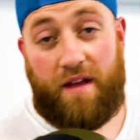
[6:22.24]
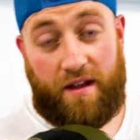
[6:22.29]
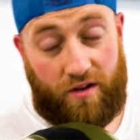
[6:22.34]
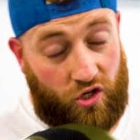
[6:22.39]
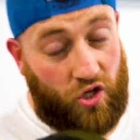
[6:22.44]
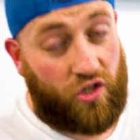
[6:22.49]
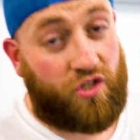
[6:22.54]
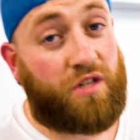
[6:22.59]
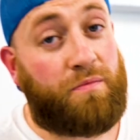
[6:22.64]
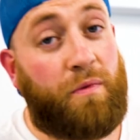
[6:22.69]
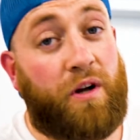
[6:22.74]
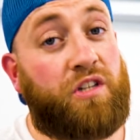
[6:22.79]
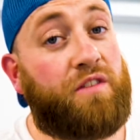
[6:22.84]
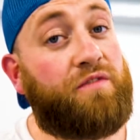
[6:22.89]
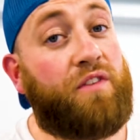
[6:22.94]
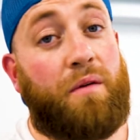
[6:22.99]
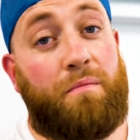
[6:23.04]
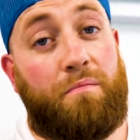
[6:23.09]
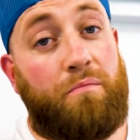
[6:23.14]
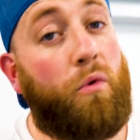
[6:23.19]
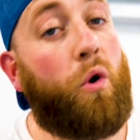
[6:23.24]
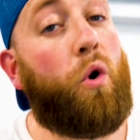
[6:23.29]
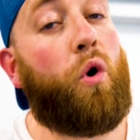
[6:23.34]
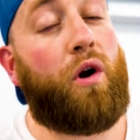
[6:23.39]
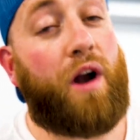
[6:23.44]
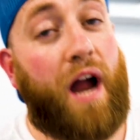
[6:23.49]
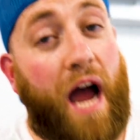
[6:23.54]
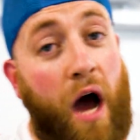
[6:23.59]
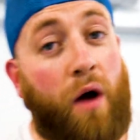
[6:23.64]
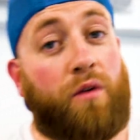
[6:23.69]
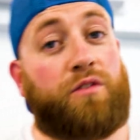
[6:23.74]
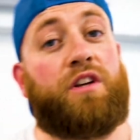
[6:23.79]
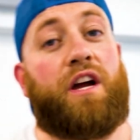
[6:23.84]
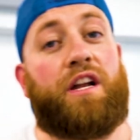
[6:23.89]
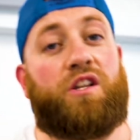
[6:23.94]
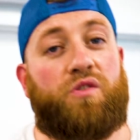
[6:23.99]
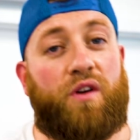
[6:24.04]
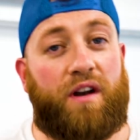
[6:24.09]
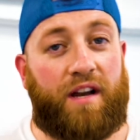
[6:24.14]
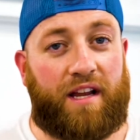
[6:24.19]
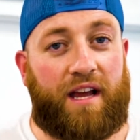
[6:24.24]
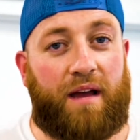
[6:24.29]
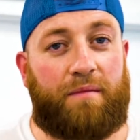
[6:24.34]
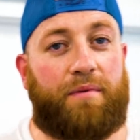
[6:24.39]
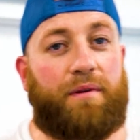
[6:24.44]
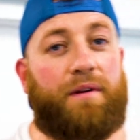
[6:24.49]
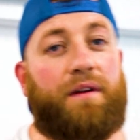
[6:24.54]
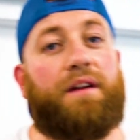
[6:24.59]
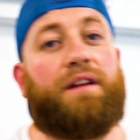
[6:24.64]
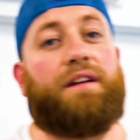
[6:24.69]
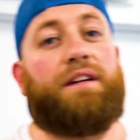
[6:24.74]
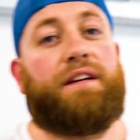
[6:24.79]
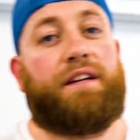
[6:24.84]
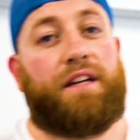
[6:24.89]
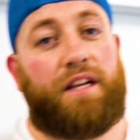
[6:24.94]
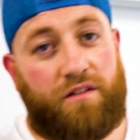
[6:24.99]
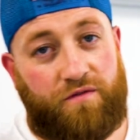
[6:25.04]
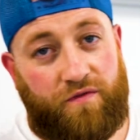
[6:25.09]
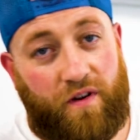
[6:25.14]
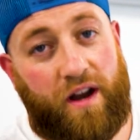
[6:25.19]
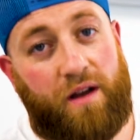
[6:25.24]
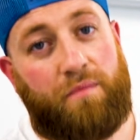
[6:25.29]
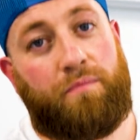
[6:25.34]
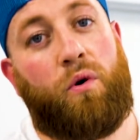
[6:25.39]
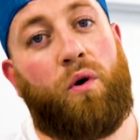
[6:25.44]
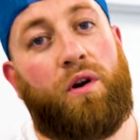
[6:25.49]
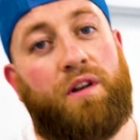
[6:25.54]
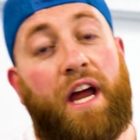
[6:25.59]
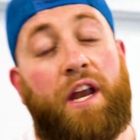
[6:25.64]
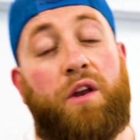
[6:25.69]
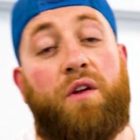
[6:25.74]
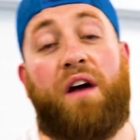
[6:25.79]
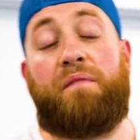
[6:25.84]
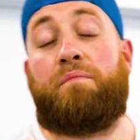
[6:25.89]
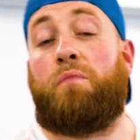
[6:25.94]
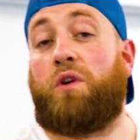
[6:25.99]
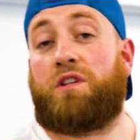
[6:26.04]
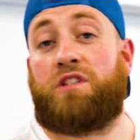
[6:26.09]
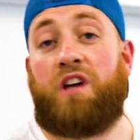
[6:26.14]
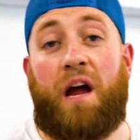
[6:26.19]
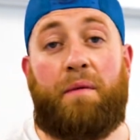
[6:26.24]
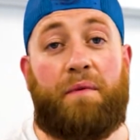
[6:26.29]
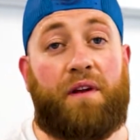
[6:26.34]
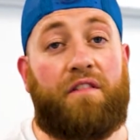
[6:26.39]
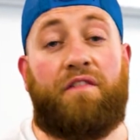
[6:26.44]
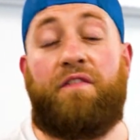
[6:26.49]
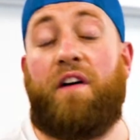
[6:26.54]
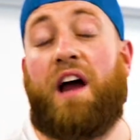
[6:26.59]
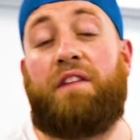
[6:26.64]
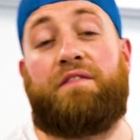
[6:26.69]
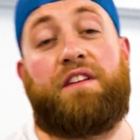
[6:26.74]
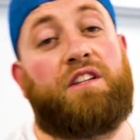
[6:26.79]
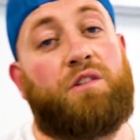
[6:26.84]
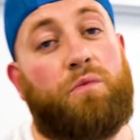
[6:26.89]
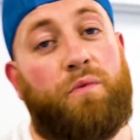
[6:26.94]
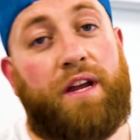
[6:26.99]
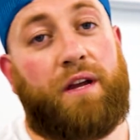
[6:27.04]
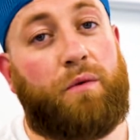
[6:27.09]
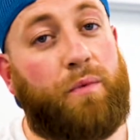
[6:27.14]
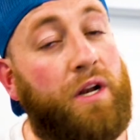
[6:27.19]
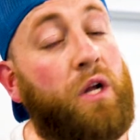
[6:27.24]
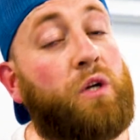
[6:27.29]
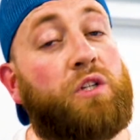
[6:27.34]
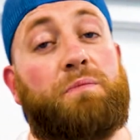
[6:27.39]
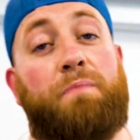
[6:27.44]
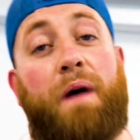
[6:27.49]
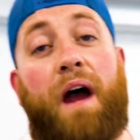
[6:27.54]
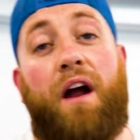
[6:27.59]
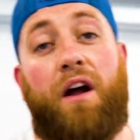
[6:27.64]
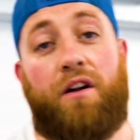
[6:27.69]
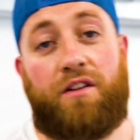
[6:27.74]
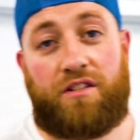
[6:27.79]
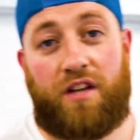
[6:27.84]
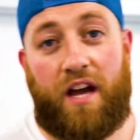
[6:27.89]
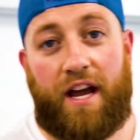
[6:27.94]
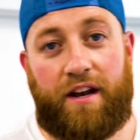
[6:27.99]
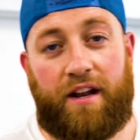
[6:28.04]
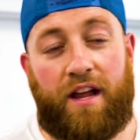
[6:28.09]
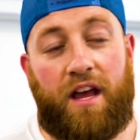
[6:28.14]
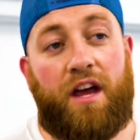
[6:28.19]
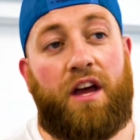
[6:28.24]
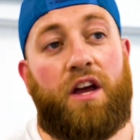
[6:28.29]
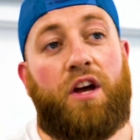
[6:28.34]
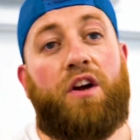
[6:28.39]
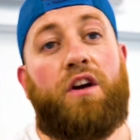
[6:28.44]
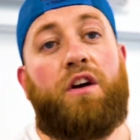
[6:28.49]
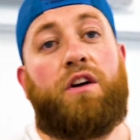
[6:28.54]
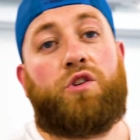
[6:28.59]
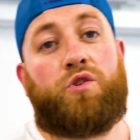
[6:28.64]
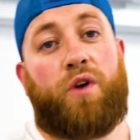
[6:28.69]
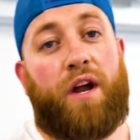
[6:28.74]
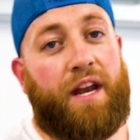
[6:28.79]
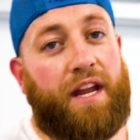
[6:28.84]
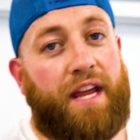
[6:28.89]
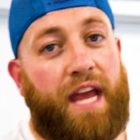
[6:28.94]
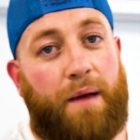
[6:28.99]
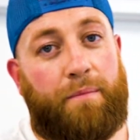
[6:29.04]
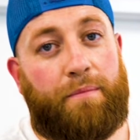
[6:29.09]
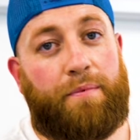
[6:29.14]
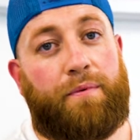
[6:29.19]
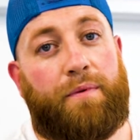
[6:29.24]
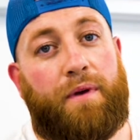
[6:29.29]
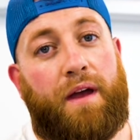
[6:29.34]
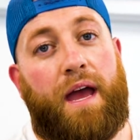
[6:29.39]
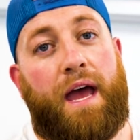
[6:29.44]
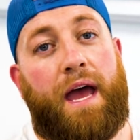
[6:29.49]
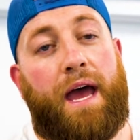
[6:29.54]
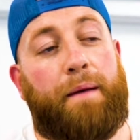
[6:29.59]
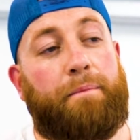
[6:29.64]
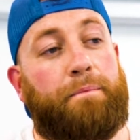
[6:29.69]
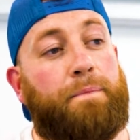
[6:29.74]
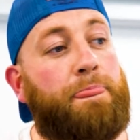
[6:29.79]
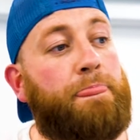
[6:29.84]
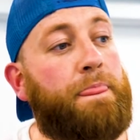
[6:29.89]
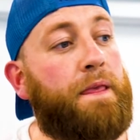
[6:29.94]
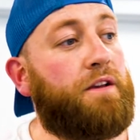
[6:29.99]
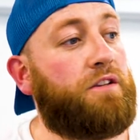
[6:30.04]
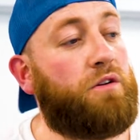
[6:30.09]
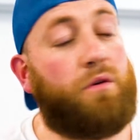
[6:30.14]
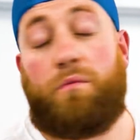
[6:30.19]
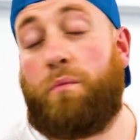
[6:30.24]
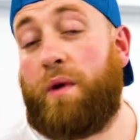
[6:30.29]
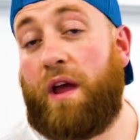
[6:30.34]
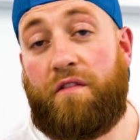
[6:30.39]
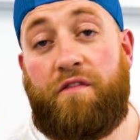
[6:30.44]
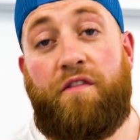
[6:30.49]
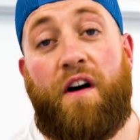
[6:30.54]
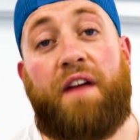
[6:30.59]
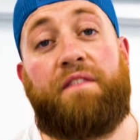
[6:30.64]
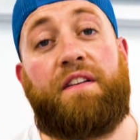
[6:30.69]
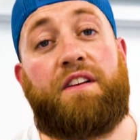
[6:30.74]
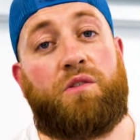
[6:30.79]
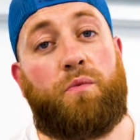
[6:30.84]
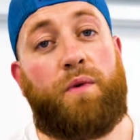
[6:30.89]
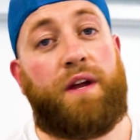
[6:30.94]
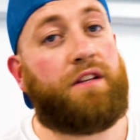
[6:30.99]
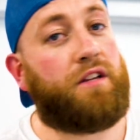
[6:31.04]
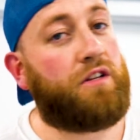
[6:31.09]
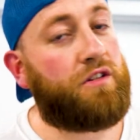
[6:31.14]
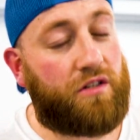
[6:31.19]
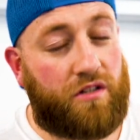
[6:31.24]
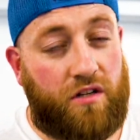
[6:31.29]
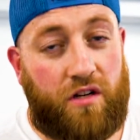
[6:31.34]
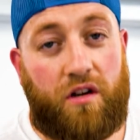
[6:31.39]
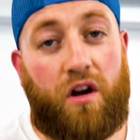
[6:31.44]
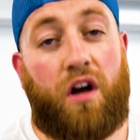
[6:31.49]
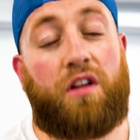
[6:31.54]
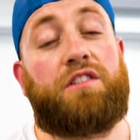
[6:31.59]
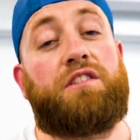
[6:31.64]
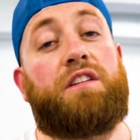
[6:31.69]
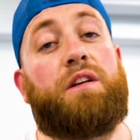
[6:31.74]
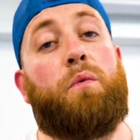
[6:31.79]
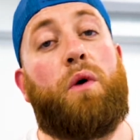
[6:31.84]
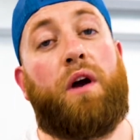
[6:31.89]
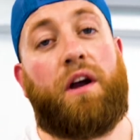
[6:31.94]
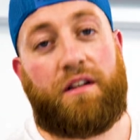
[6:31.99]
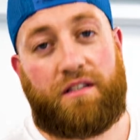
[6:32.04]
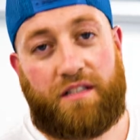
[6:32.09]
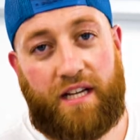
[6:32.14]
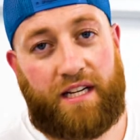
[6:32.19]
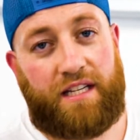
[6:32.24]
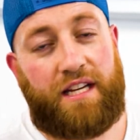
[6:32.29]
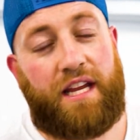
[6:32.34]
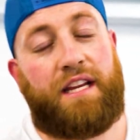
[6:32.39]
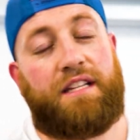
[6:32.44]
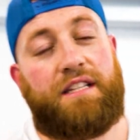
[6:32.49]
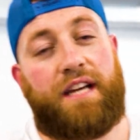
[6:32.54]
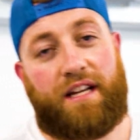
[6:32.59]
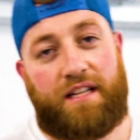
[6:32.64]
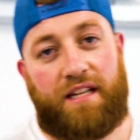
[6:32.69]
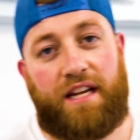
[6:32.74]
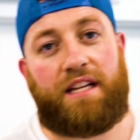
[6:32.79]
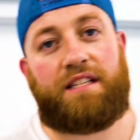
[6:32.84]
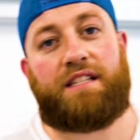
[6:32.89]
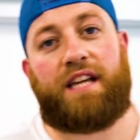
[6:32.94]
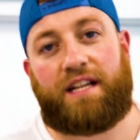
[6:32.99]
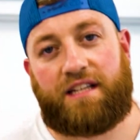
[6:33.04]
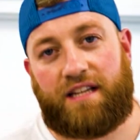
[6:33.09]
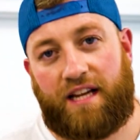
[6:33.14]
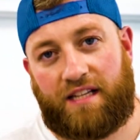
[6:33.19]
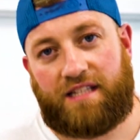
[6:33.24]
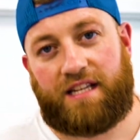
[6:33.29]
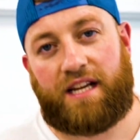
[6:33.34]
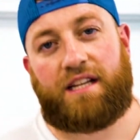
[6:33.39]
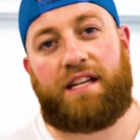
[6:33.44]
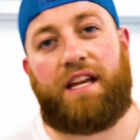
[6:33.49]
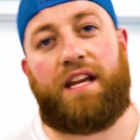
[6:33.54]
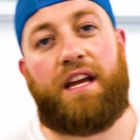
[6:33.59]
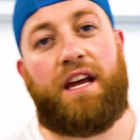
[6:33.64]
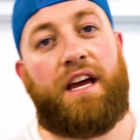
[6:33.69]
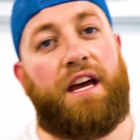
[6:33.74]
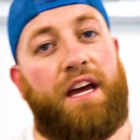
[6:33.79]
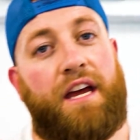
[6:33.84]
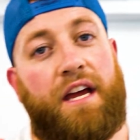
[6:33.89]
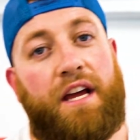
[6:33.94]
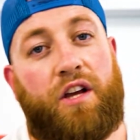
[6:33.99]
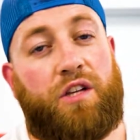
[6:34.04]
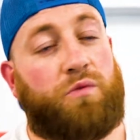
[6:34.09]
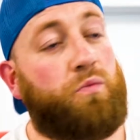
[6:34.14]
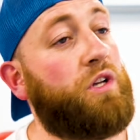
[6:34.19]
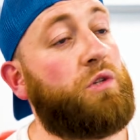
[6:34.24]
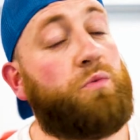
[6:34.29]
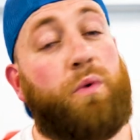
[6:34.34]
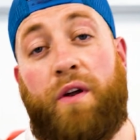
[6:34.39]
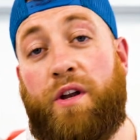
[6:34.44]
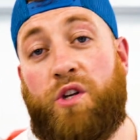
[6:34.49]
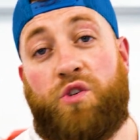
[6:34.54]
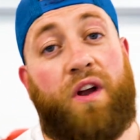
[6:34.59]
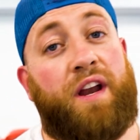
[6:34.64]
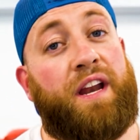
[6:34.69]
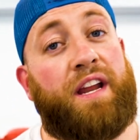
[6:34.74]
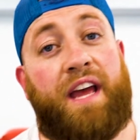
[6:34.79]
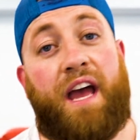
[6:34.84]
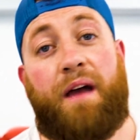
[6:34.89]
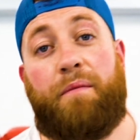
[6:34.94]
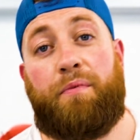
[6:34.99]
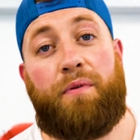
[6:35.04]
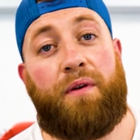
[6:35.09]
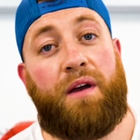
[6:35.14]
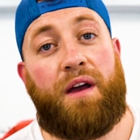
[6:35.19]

just as much, if not more, outside training camp. It's very important. And you have more time. You got five days a week. We don't spar outside training camp. Um, so we have five days a week to just constantly work on technique, technique, technique, technique. Because once we're in training camp,